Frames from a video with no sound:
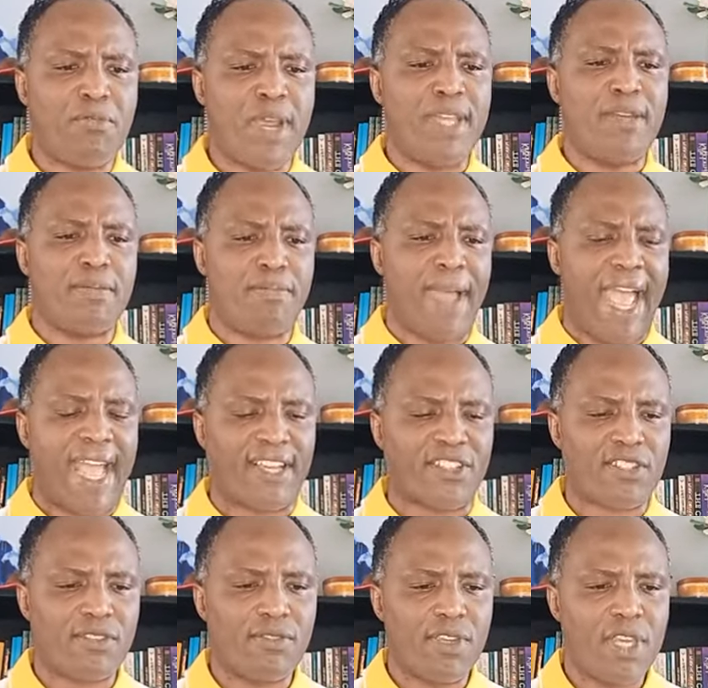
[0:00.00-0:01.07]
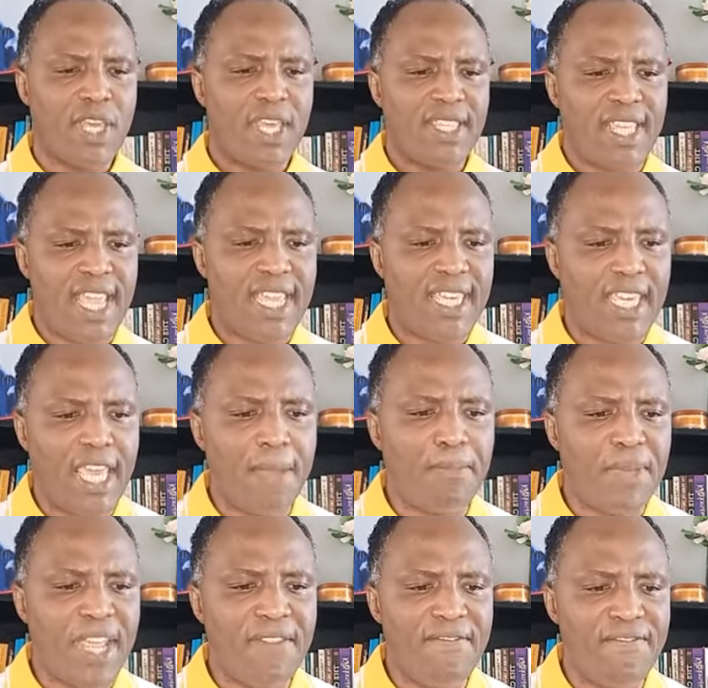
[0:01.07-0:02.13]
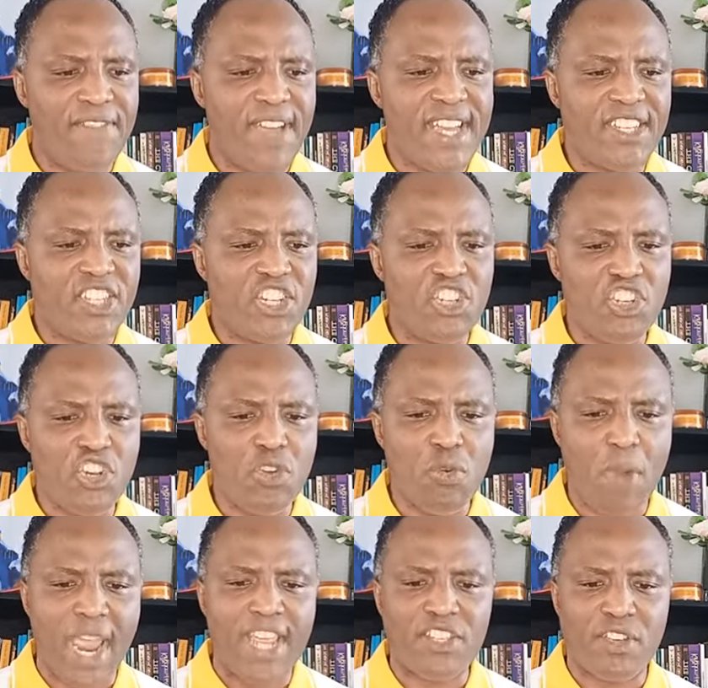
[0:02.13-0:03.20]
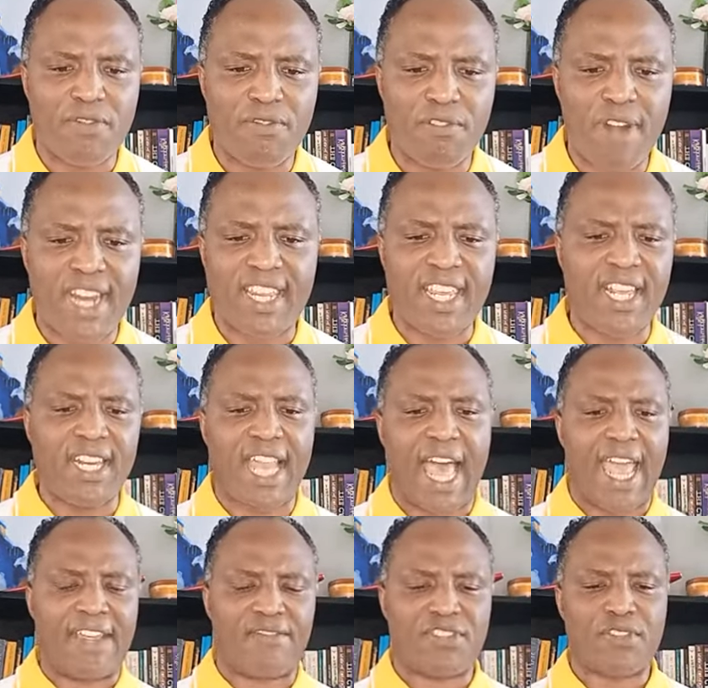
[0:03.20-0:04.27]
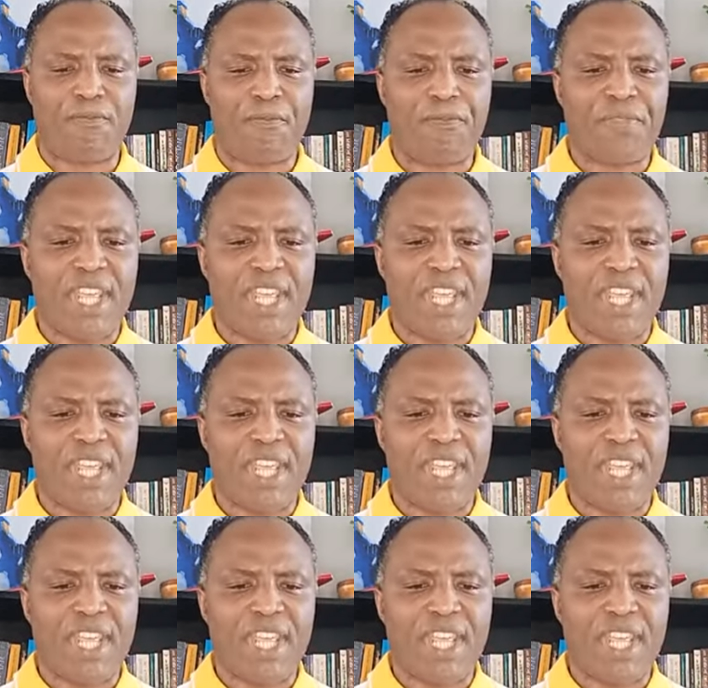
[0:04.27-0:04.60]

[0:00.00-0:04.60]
windbags. They keep inventing new ways of wrecking lives.